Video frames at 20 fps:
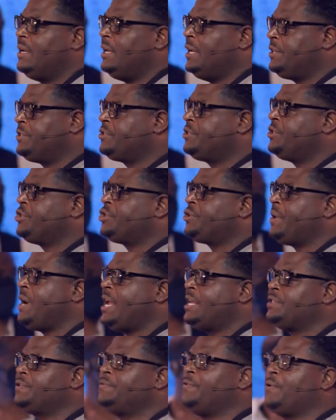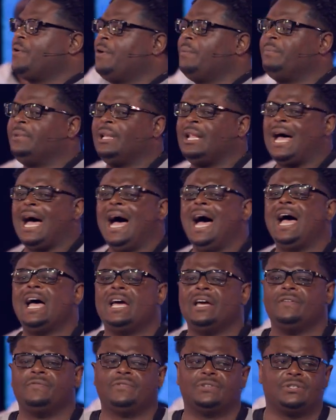it's to transform
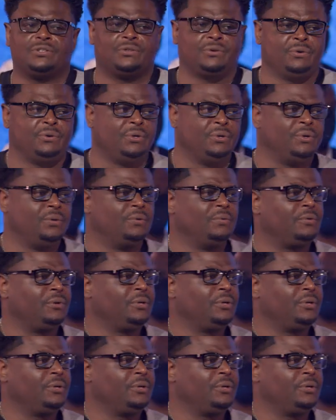lives through